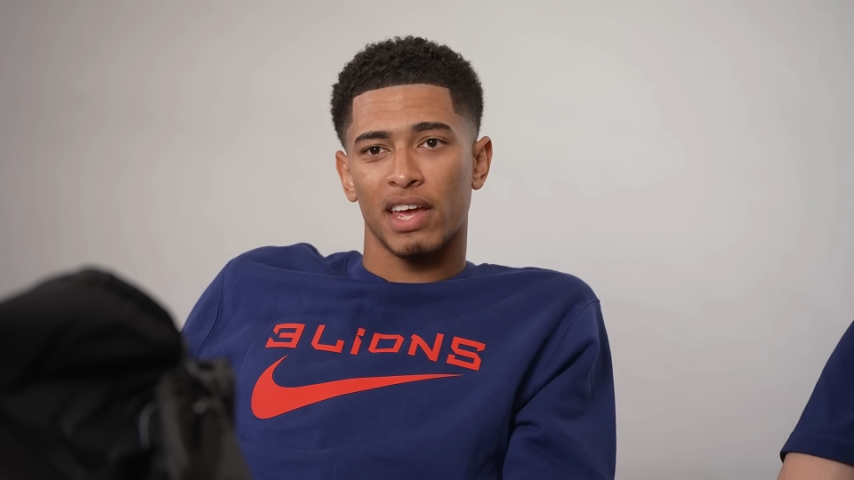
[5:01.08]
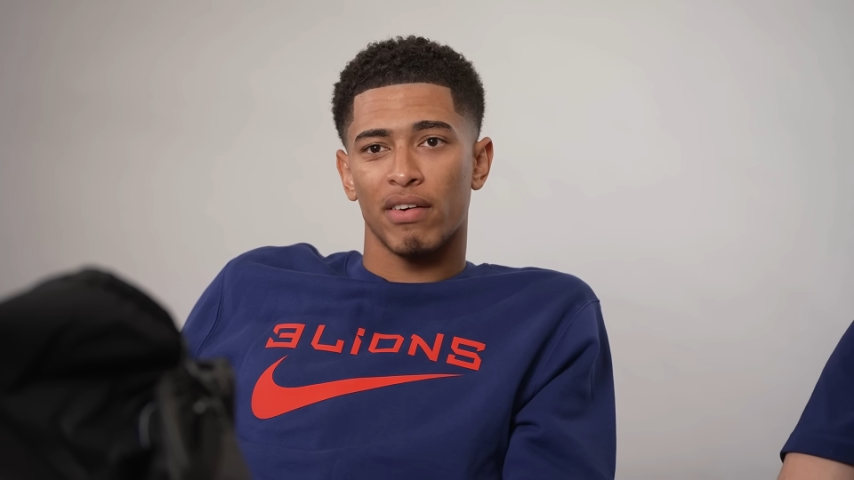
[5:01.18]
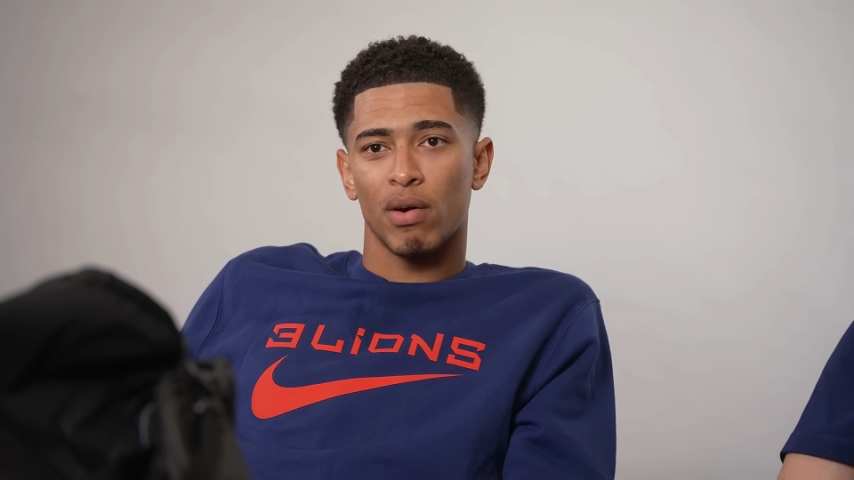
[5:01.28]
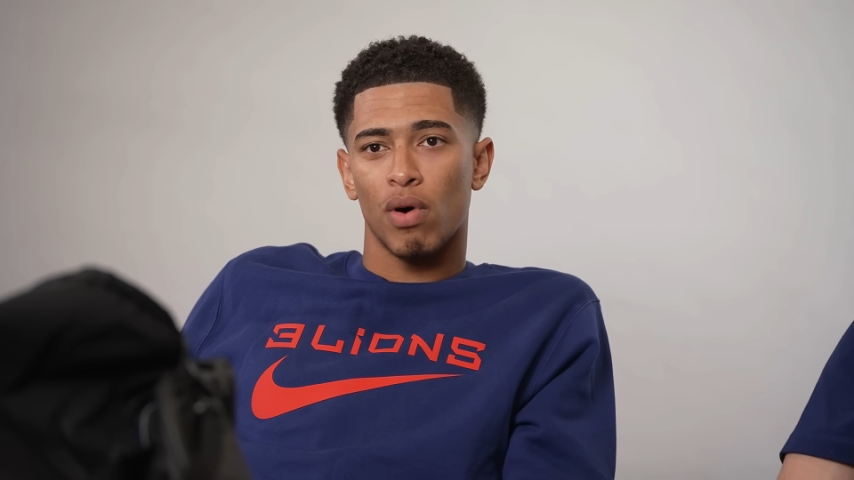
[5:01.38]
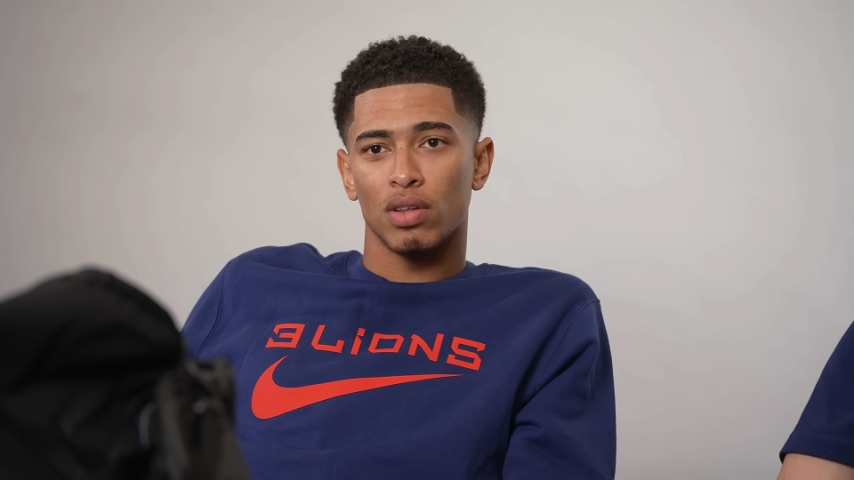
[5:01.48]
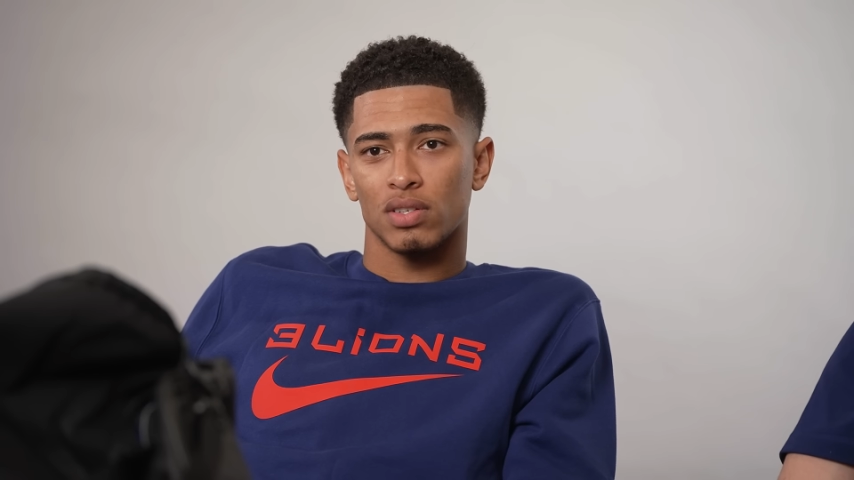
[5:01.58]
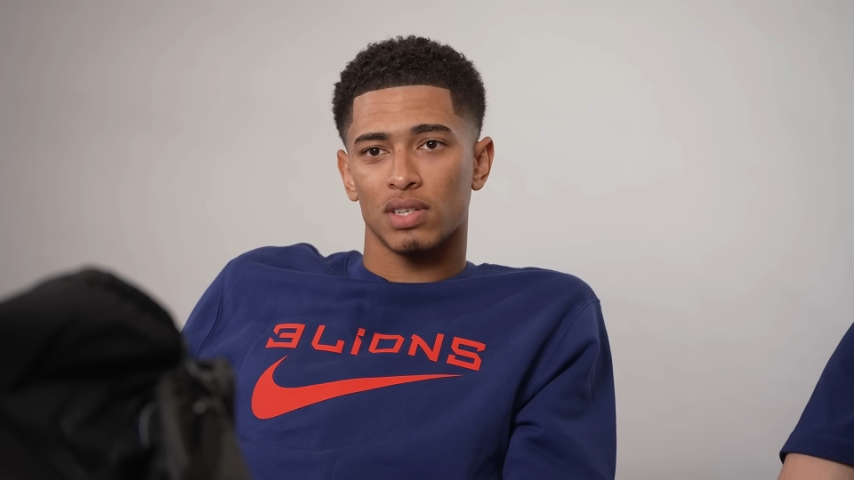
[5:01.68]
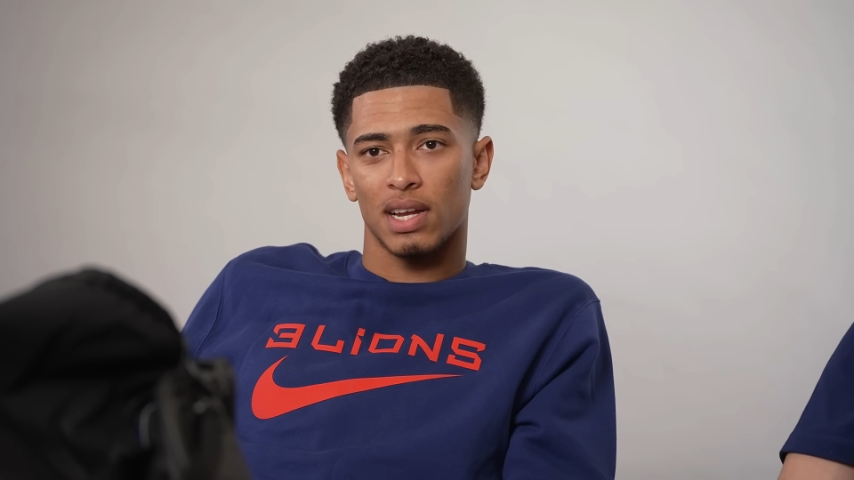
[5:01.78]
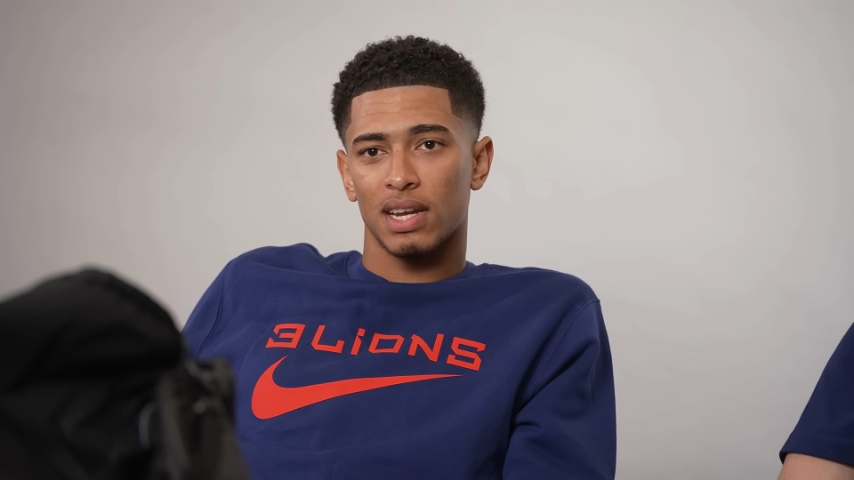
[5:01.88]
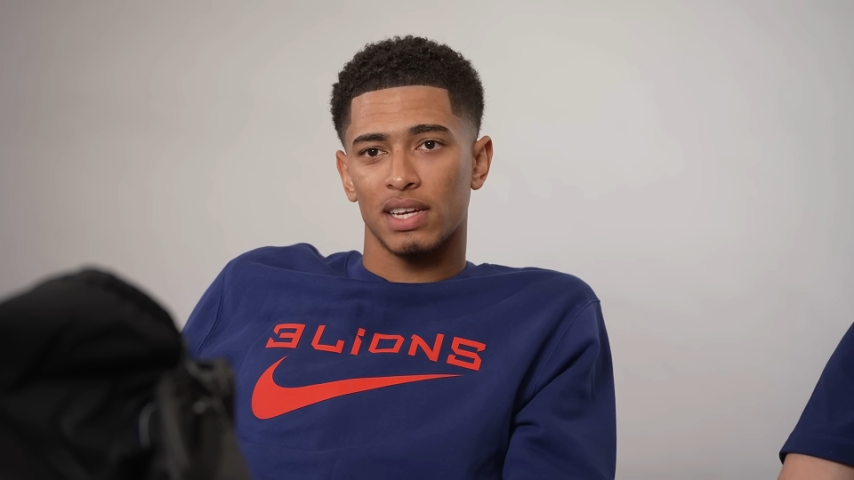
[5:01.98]
to hear it once
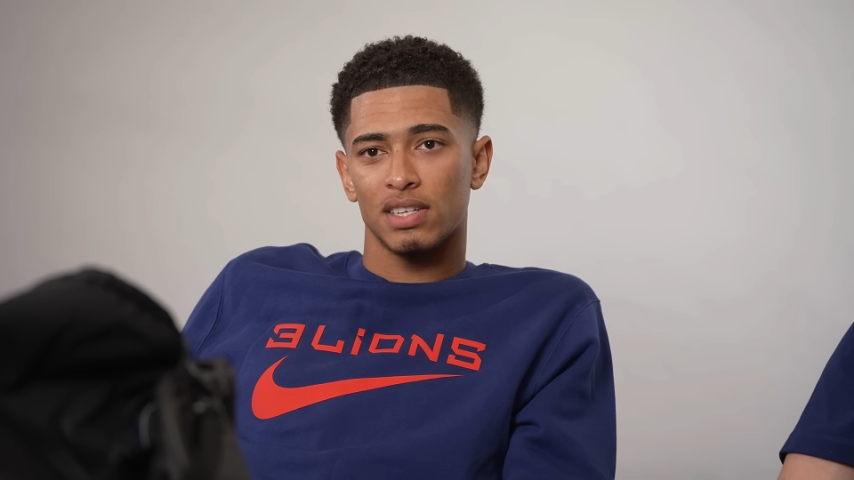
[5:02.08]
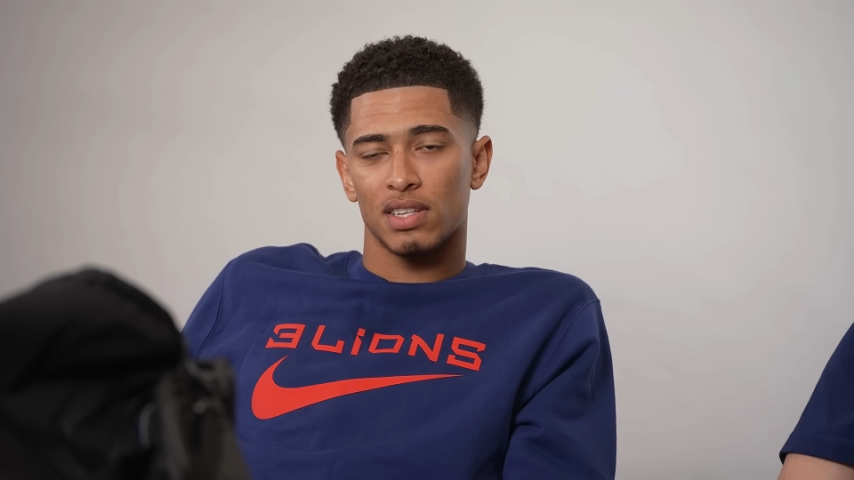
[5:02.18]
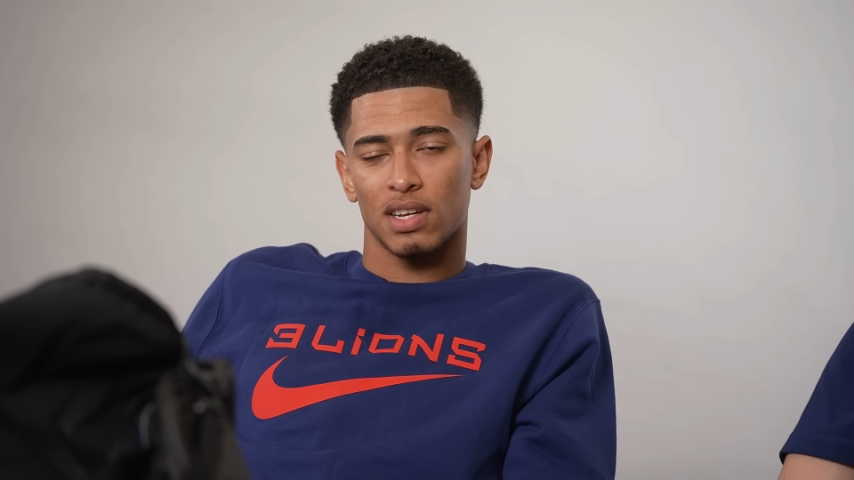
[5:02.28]
at least,